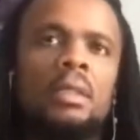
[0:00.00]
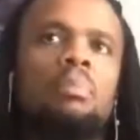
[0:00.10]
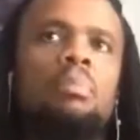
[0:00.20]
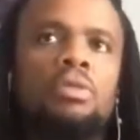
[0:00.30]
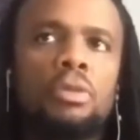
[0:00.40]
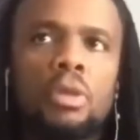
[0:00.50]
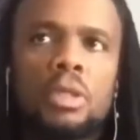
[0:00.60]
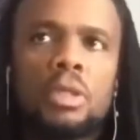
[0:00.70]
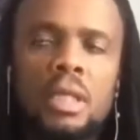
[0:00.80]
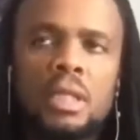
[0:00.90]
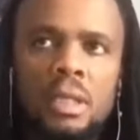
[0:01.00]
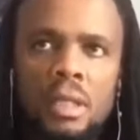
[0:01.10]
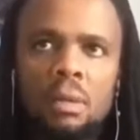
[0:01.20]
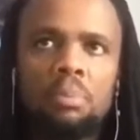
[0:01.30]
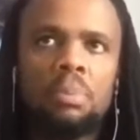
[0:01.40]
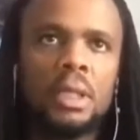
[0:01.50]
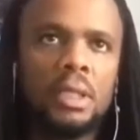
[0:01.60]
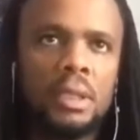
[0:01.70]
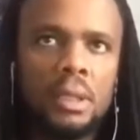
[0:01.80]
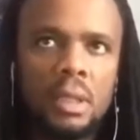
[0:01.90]
before starting the
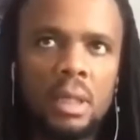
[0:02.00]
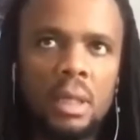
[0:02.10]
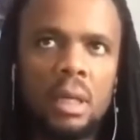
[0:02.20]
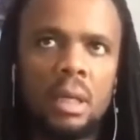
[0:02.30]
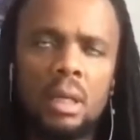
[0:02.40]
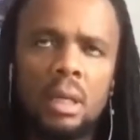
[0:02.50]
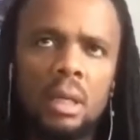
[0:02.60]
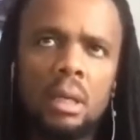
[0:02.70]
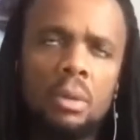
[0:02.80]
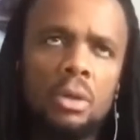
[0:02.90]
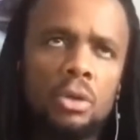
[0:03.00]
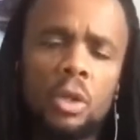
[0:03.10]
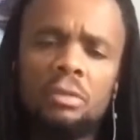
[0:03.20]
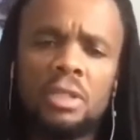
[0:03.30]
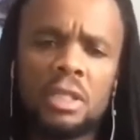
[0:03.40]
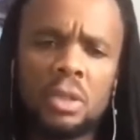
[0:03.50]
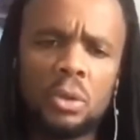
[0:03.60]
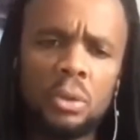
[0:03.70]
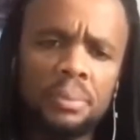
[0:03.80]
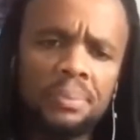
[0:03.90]
company about 12 years ago.